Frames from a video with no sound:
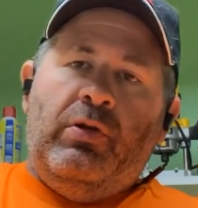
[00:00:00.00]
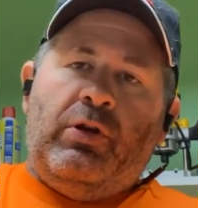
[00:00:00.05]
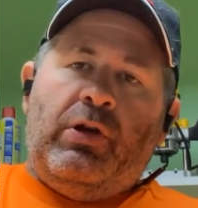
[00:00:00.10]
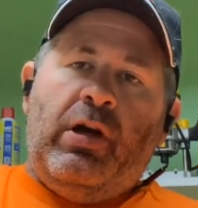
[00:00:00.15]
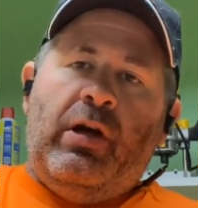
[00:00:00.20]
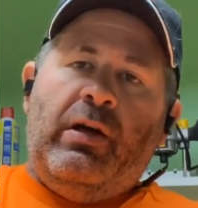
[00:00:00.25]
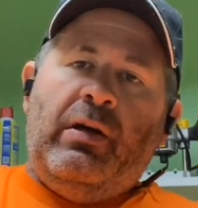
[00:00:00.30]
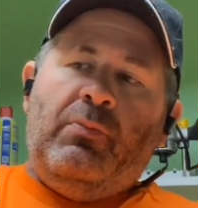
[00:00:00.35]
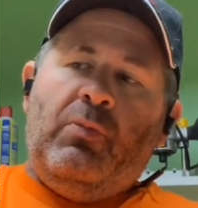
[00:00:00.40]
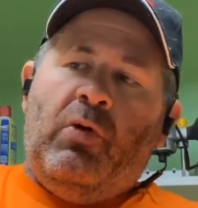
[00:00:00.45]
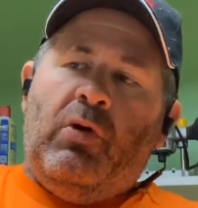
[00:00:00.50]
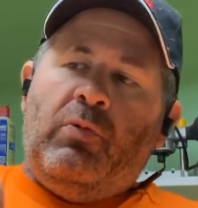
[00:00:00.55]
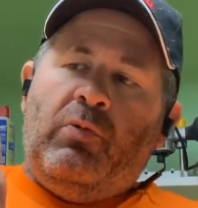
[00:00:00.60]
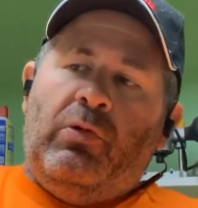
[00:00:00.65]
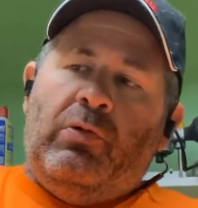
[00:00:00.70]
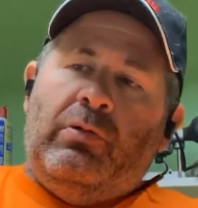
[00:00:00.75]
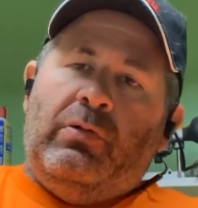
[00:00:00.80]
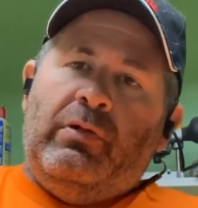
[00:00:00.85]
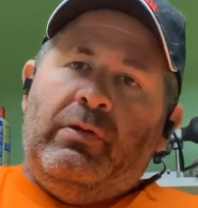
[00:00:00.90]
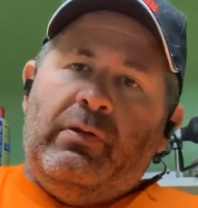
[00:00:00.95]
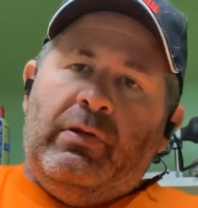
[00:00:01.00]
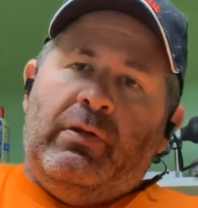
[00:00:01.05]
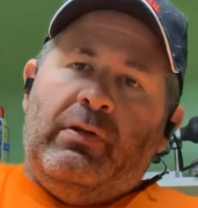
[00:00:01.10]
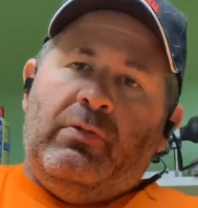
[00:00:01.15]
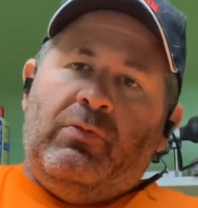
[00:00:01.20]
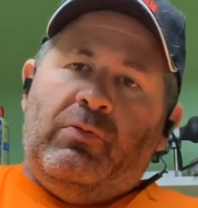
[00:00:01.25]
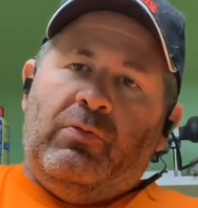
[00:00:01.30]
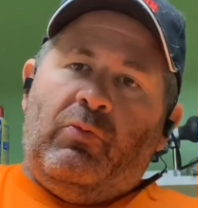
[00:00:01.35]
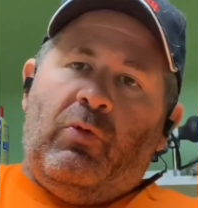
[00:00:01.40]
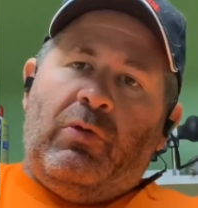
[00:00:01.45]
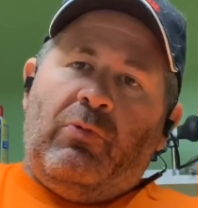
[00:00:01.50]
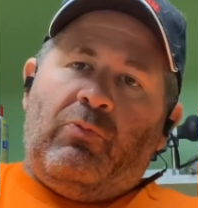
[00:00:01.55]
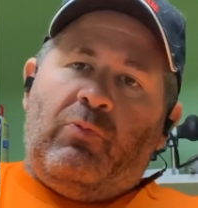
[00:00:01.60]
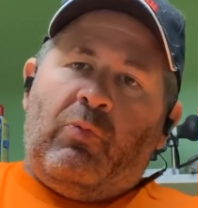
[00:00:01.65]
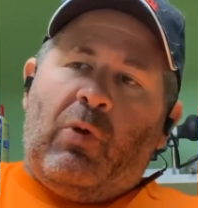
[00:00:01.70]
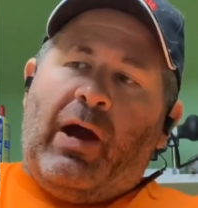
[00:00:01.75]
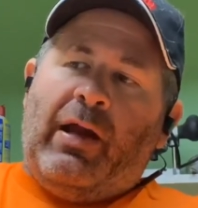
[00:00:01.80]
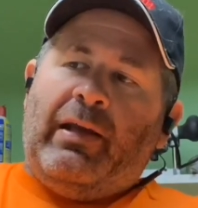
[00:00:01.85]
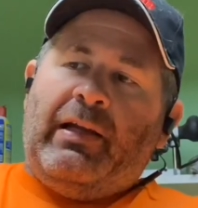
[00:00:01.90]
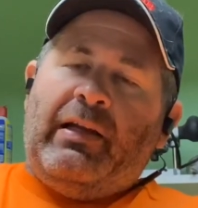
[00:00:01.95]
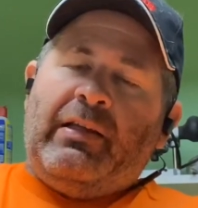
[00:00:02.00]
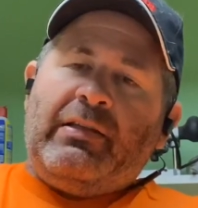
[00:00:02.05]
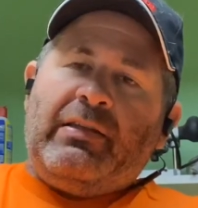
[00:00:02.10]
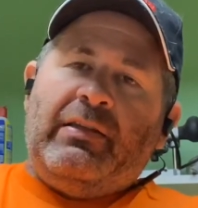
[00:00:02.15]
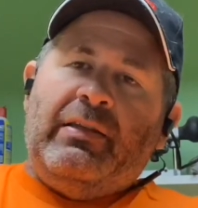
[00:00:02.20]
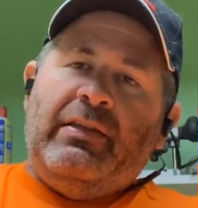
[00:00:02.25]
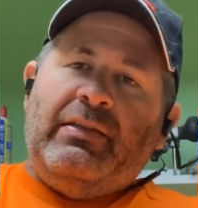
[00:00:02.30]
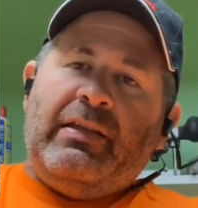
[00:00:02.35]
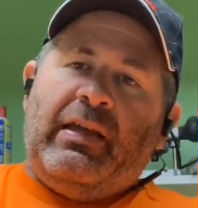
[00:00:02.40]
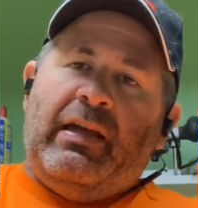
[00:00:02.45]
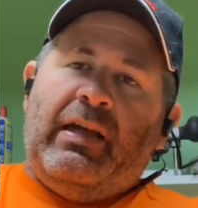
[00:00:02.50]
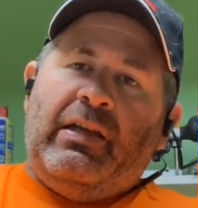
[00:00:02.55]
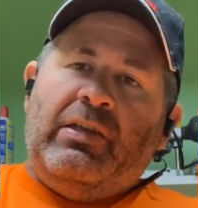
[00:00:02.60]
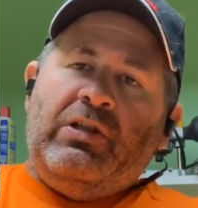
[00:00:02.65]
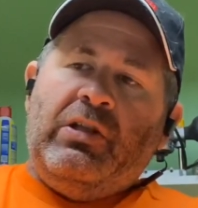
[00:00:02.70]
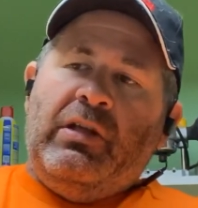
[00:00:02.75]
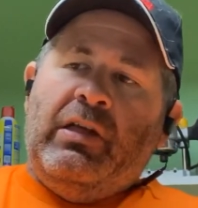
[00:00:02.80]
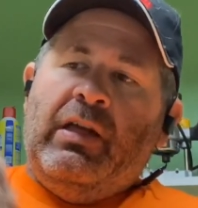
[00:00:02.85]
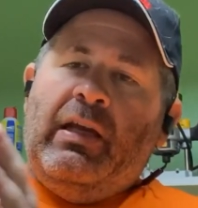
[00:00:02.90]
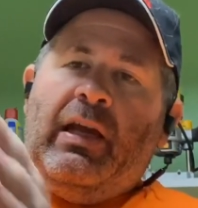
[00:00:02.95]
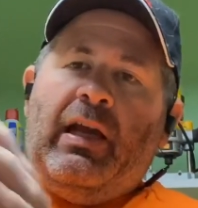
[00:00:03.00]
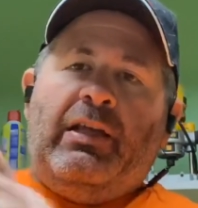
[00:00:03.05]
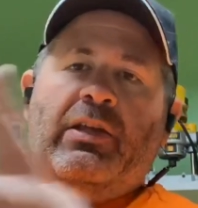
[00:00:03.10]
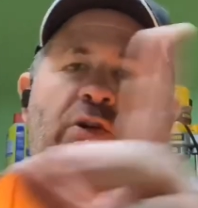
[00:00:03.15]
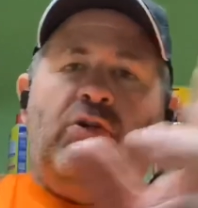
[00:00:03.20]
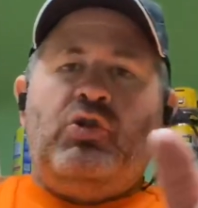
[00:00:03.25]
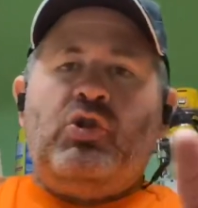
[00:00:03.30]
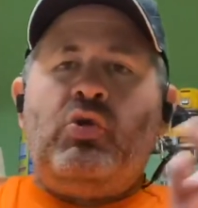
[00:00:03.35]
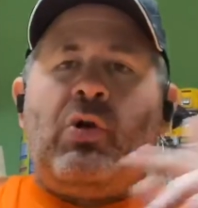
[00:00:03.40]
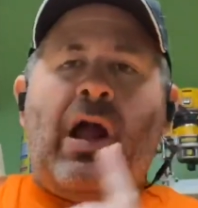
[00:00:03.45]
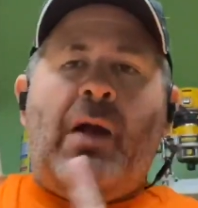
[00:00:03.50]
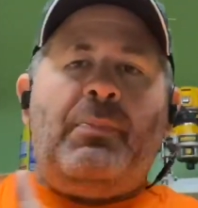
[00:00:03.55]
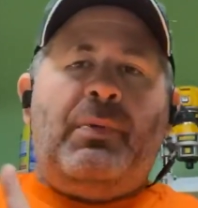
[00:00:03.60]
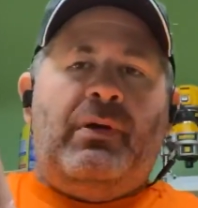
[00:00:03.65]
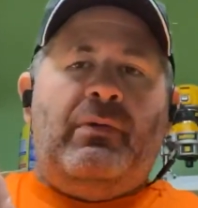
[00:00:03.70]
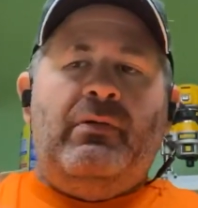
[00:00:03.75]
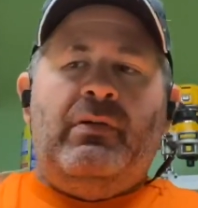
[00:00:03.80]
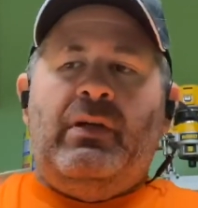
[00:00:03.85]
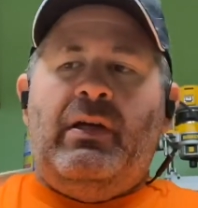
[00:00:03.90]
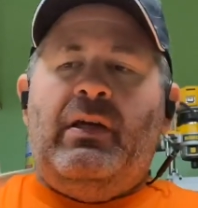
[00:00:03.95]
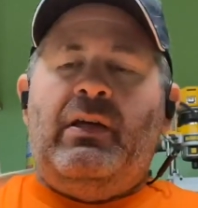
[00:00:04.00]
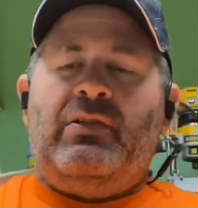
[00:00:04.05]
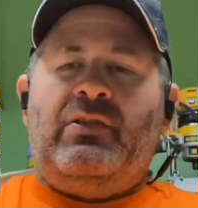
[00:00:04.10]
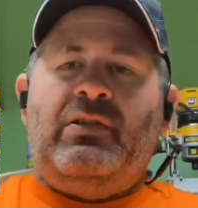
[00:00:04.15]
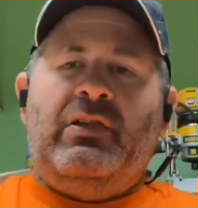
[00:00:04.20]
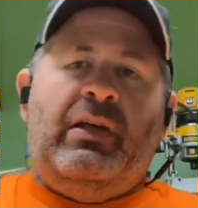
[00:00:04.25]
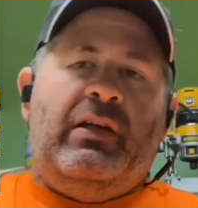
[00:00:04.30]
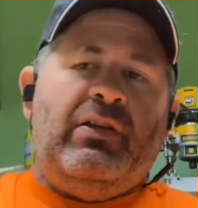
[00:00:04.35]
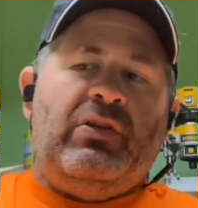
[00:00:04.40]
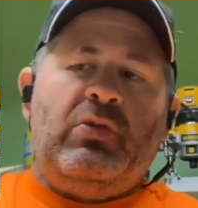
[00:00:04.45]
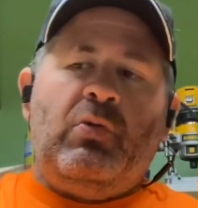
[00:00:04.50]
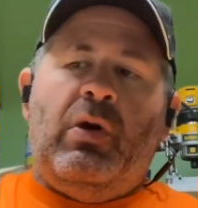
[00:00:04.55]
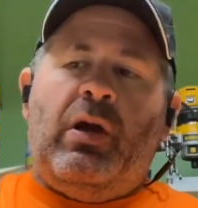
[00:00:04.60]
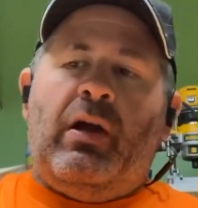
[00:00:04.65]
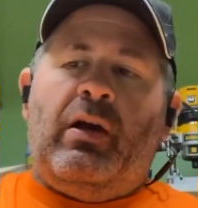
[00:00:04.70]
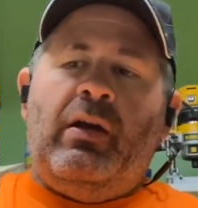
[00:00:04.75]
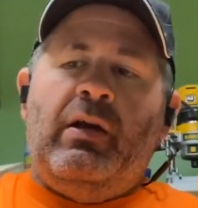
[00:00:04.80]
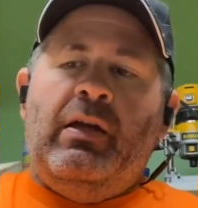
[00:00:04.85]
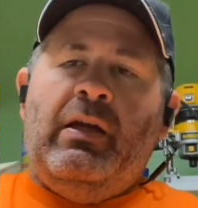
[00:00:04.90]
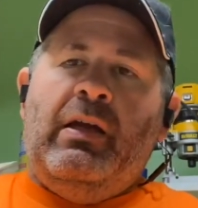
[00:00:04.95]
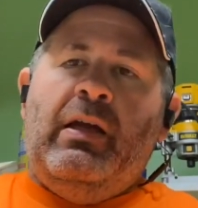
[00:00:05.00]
cutting board will right against this edge, and you'll trap it in a square.